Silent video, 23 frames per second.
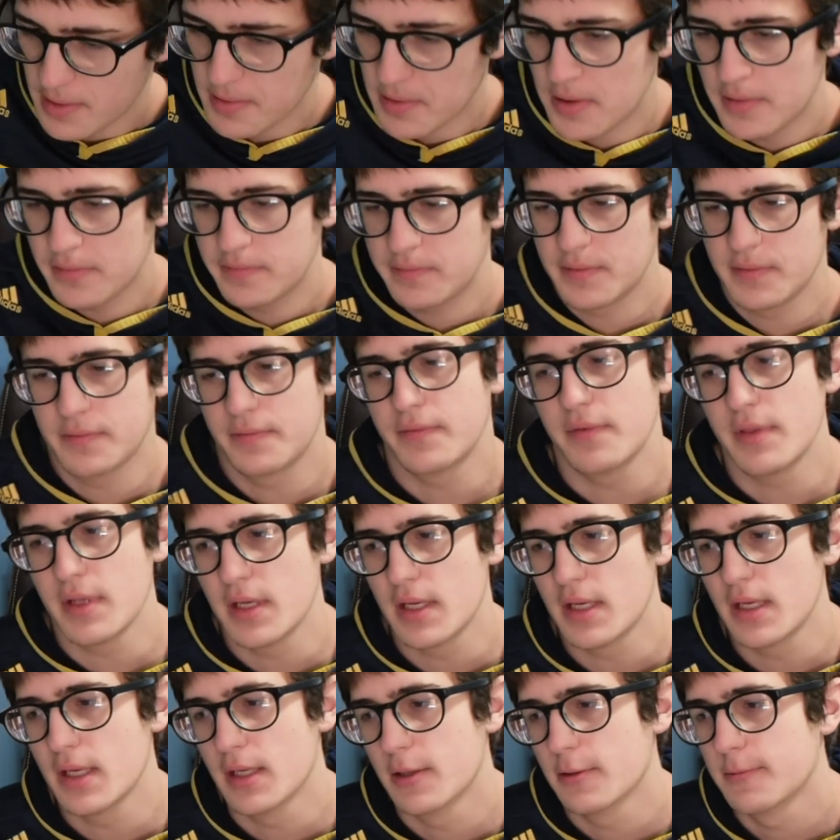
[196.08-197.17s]
off of
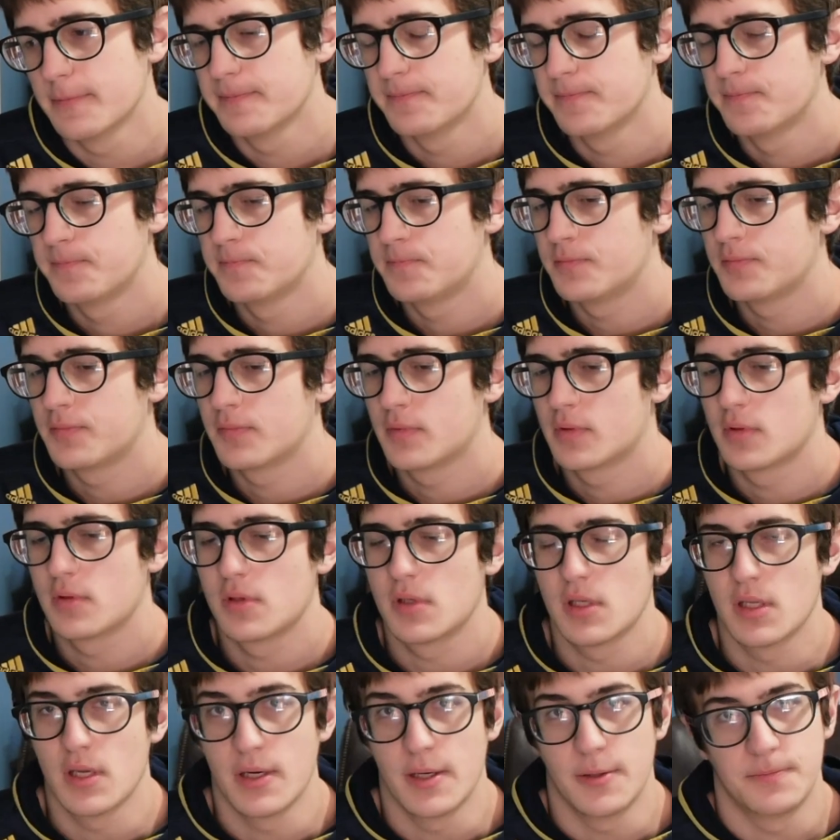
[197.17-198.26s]
the,
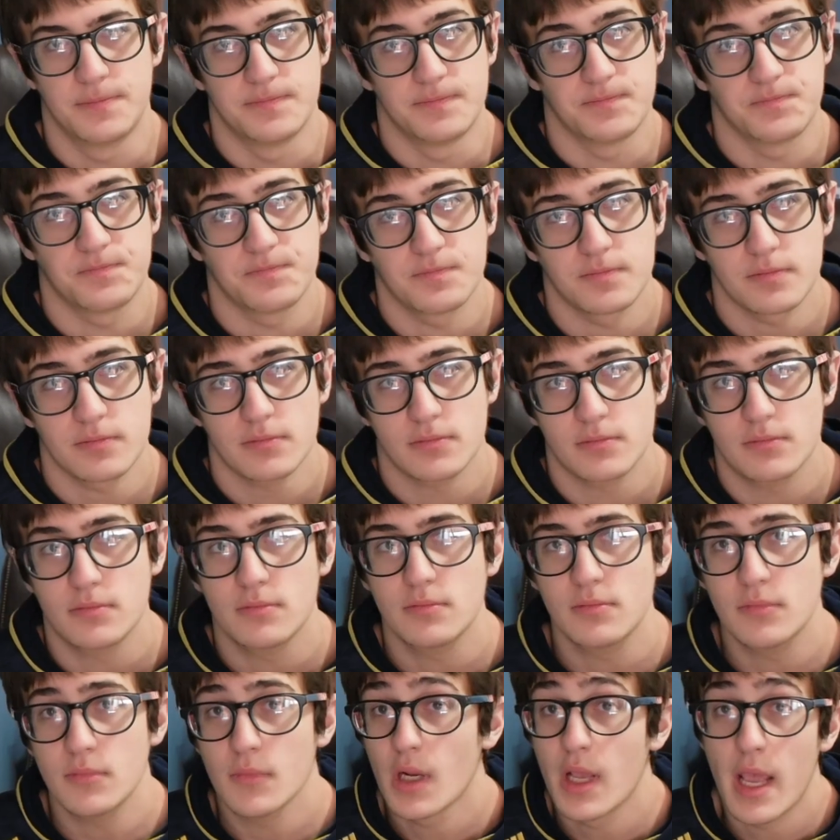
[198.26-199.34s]
you know,
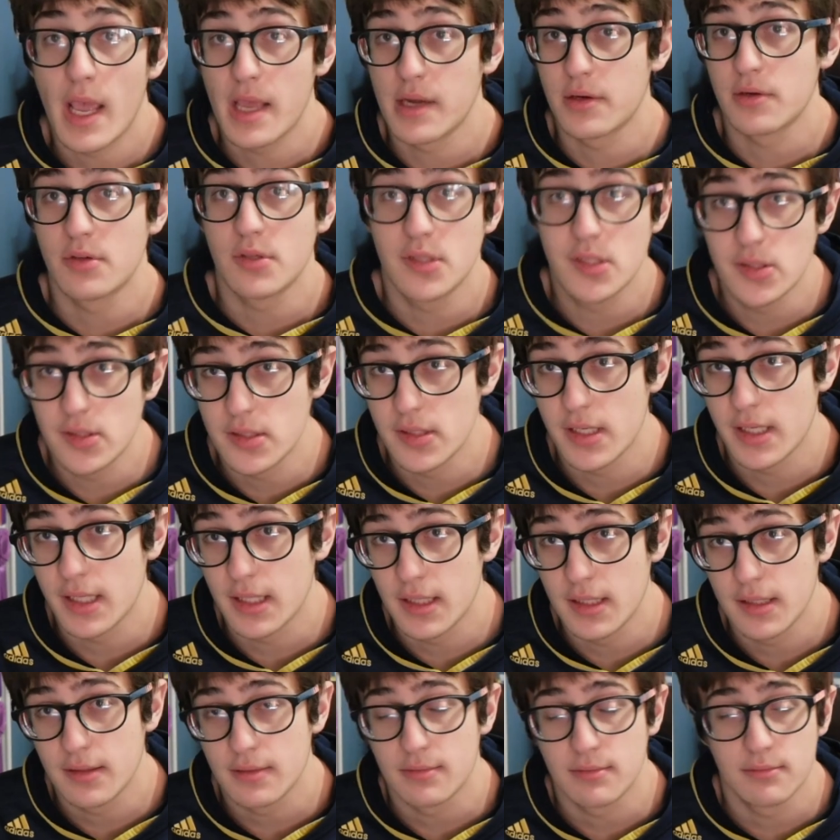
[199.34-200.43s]
energy
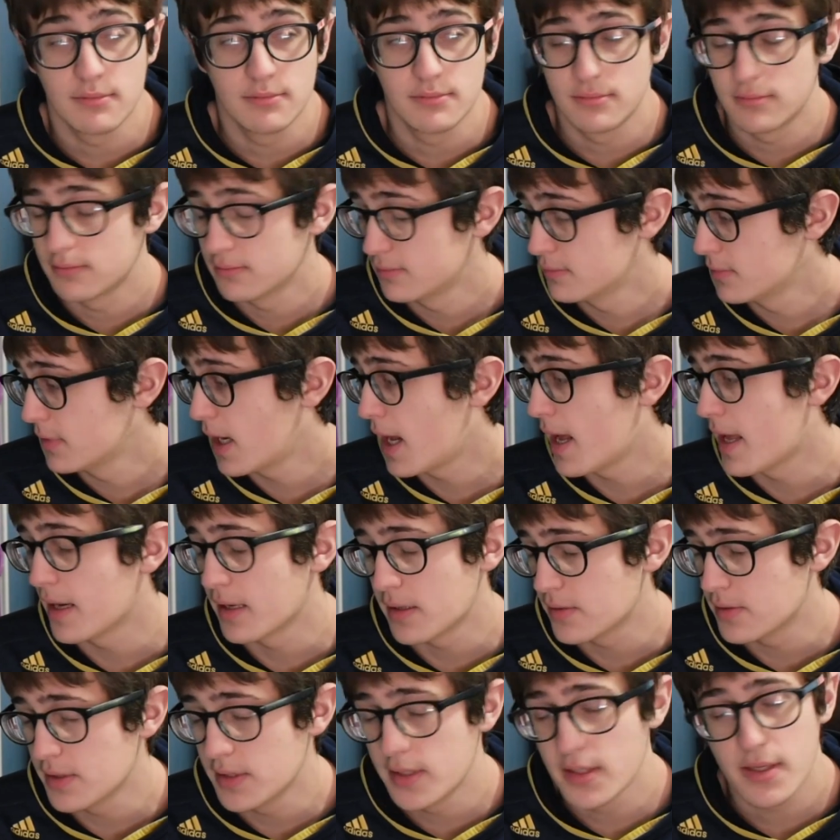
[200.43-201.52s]
drink. Not
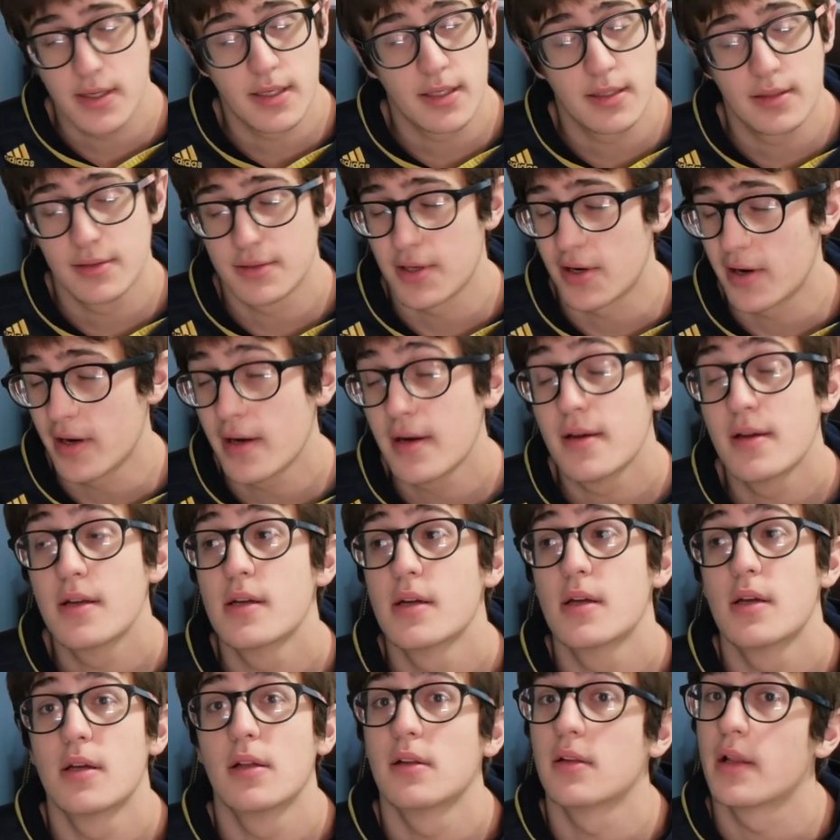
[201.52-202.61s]
energy drink, sorry.
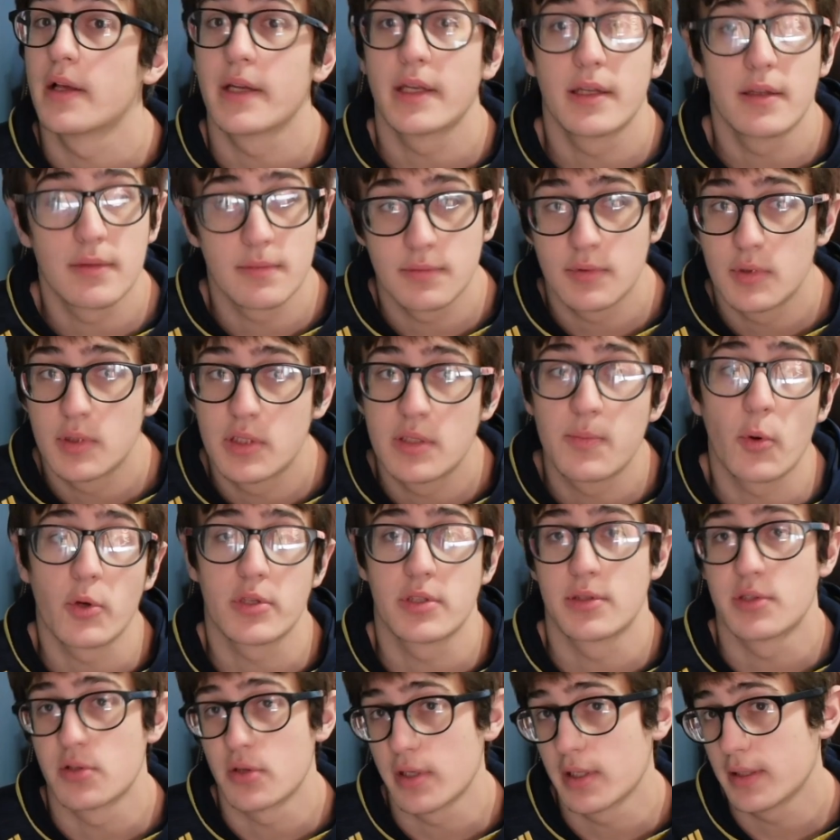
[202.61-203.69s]
Like
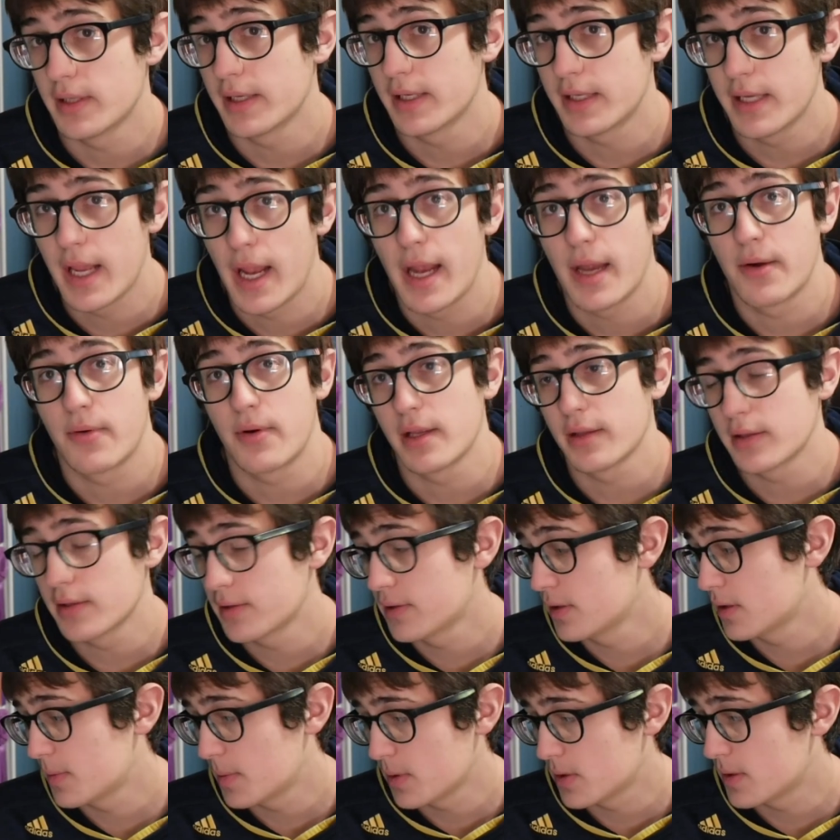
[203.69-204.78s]
sports drink, like Gatorade. This
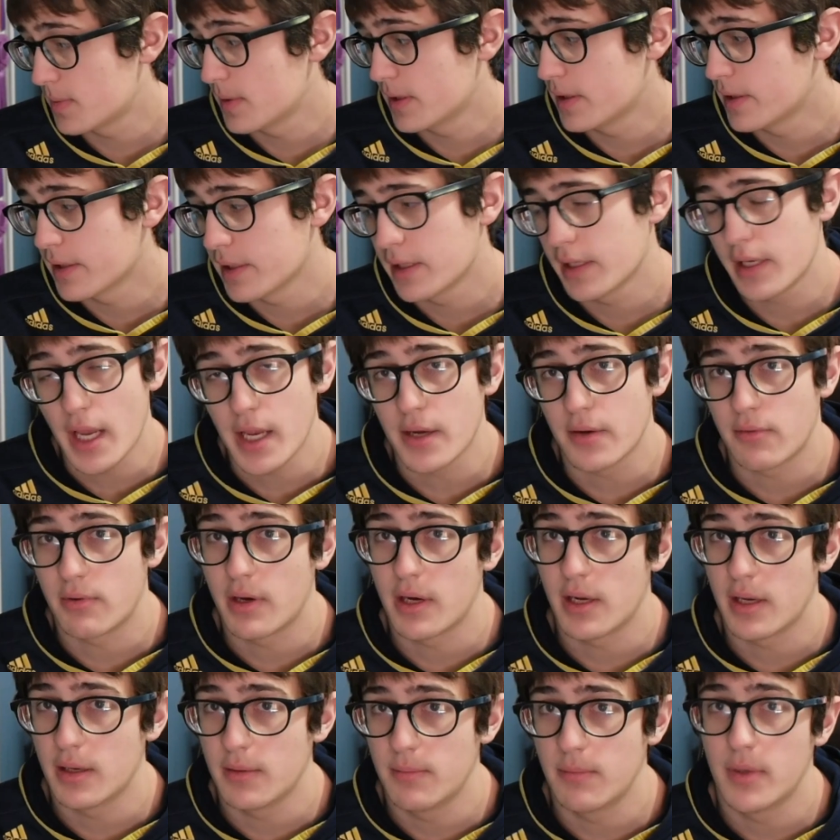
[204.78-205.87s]
is supposed to be like a
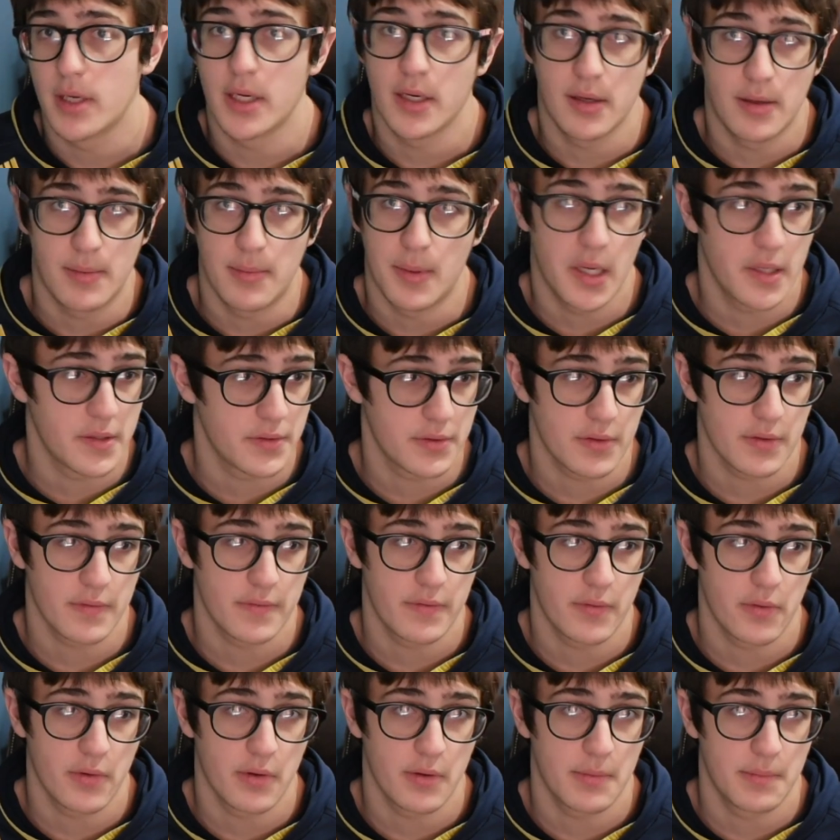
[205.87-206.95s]
Gatorade, but in a monster
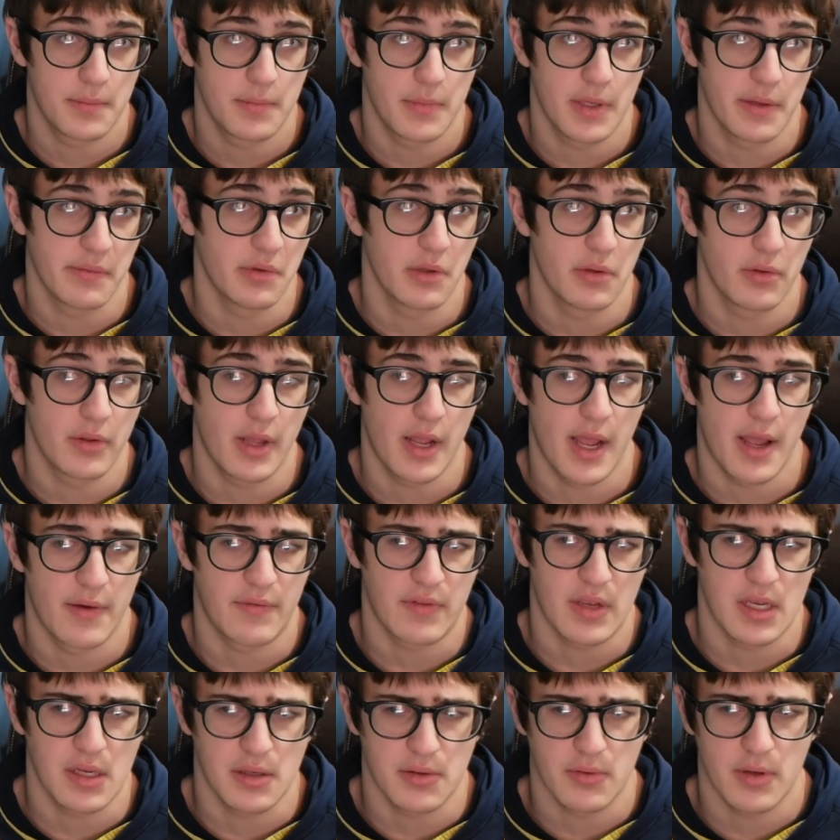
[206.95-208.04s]
form. Even though they have
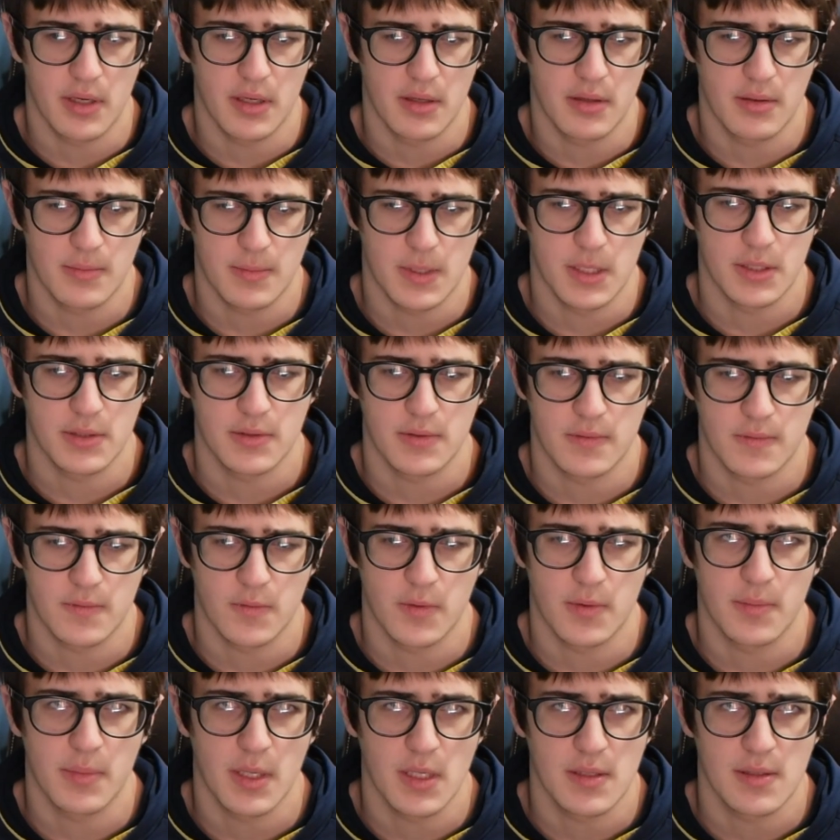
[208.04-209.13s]
Gatorade in the monster
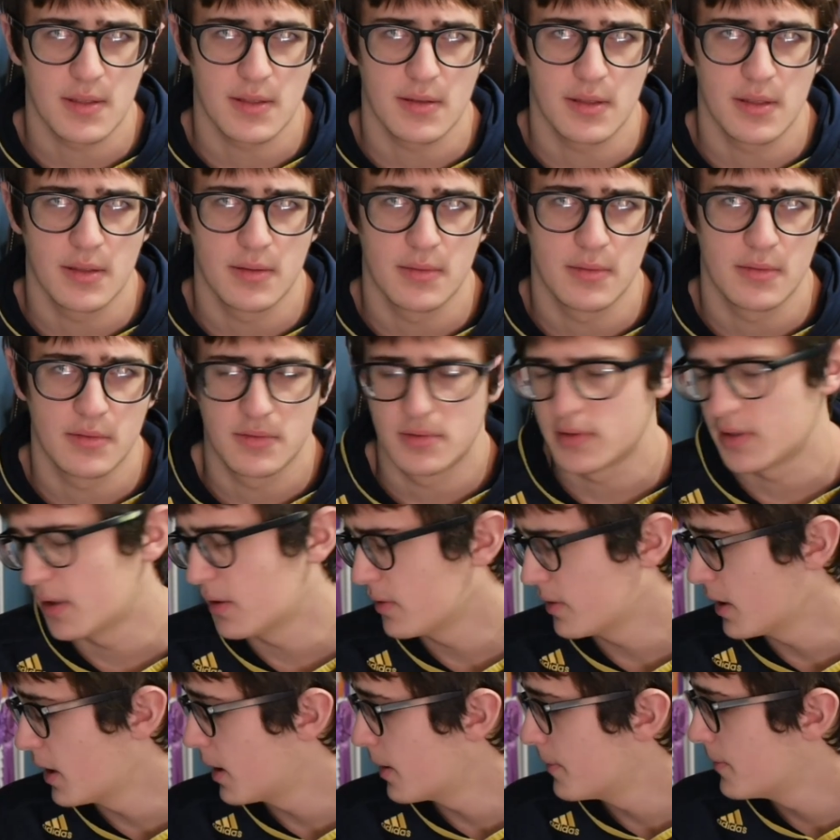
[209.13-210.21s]
form, basically. So,
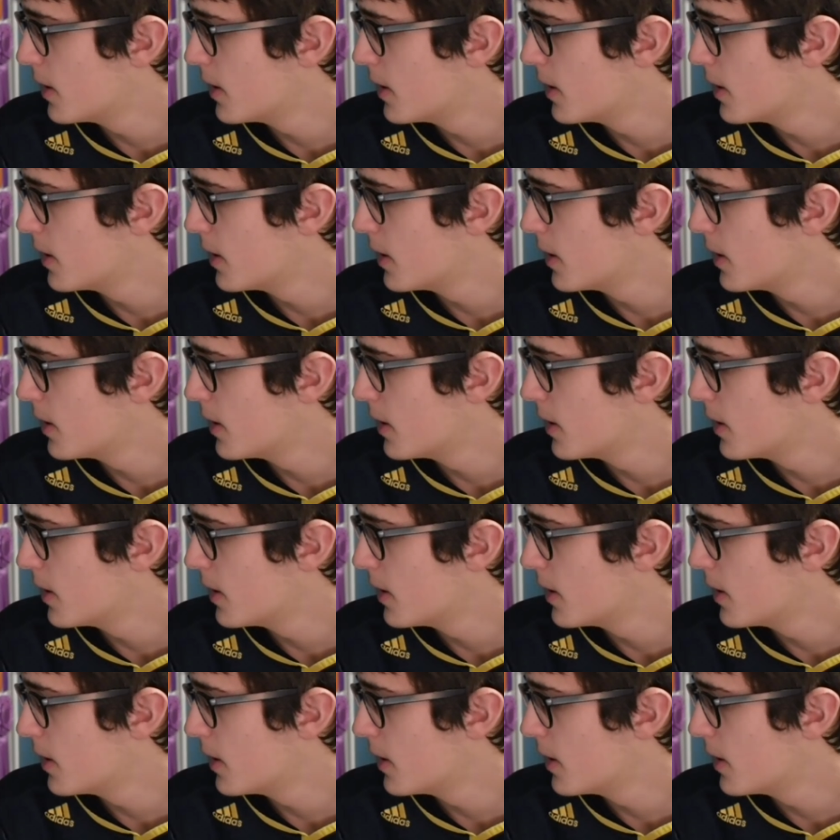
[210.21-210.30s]
yeah.